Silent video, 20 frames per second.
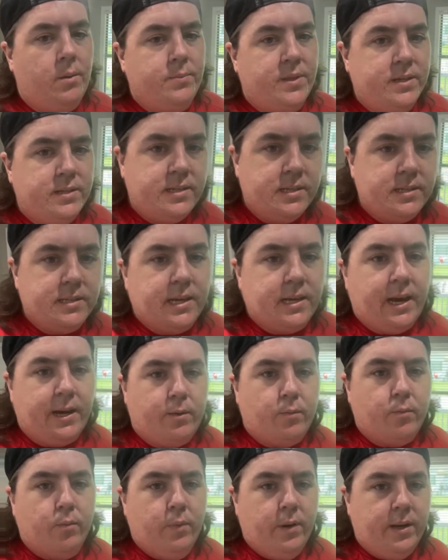This is a
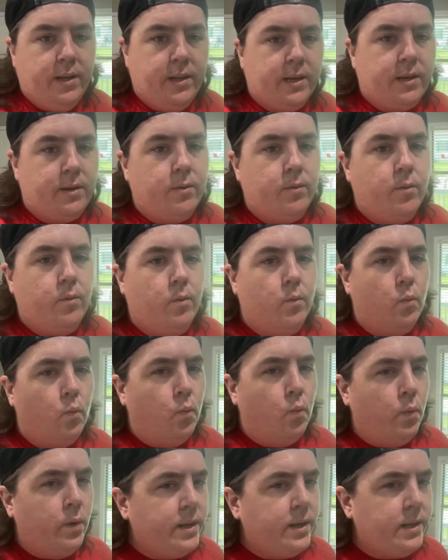really,
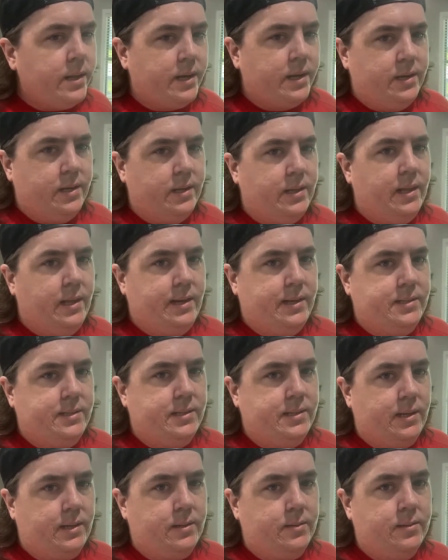really good
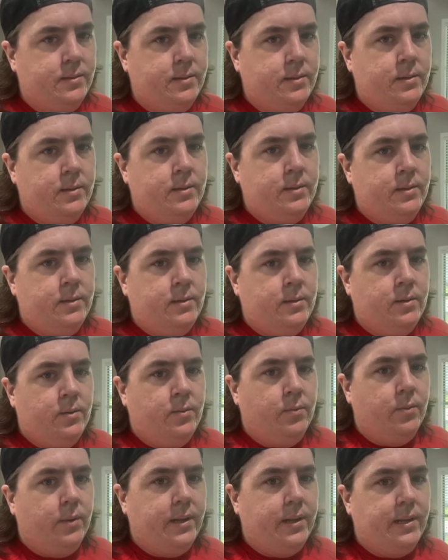listing.
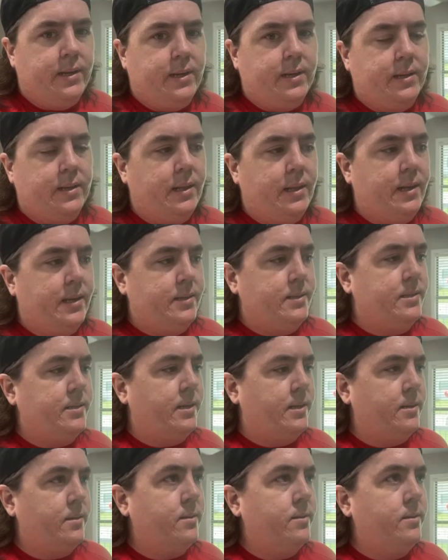Really good listing.